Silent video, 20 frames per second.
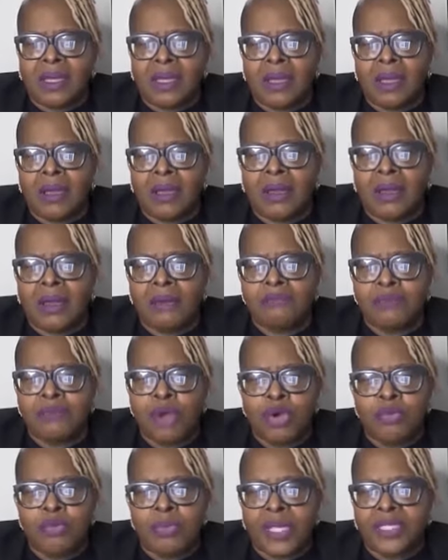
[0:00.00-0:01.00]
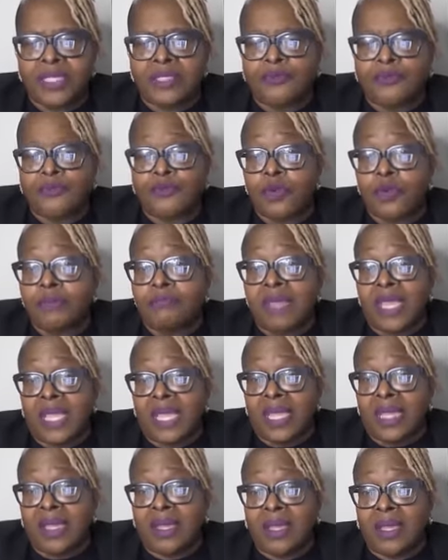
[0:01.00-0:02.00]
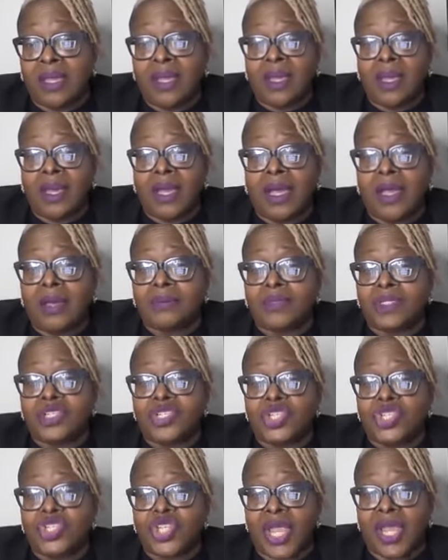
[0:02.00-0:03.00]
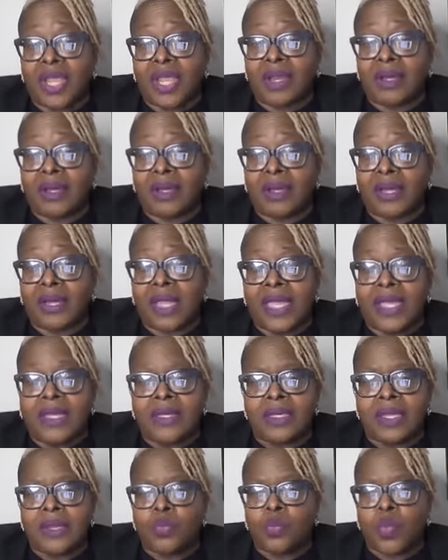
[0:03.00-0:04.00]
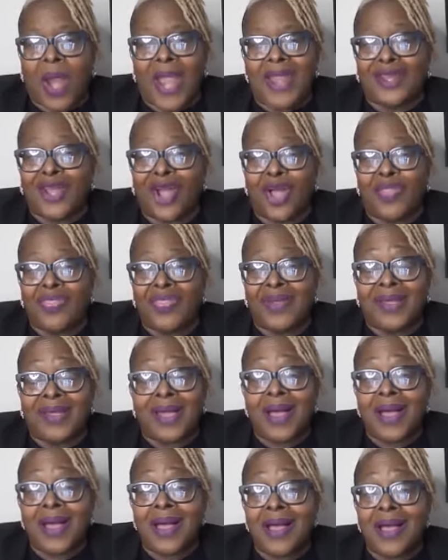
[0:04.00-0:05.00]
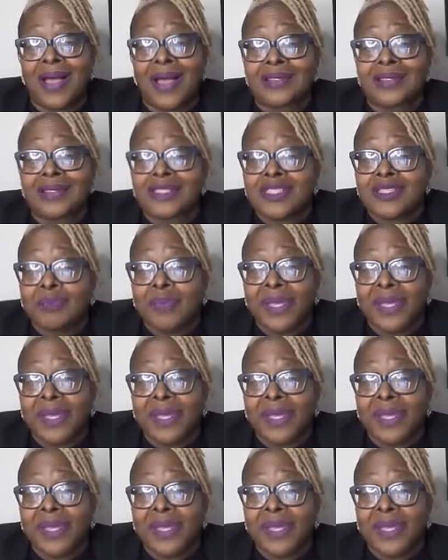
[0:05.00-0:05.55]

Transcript: moment for me to share, and right on the cusp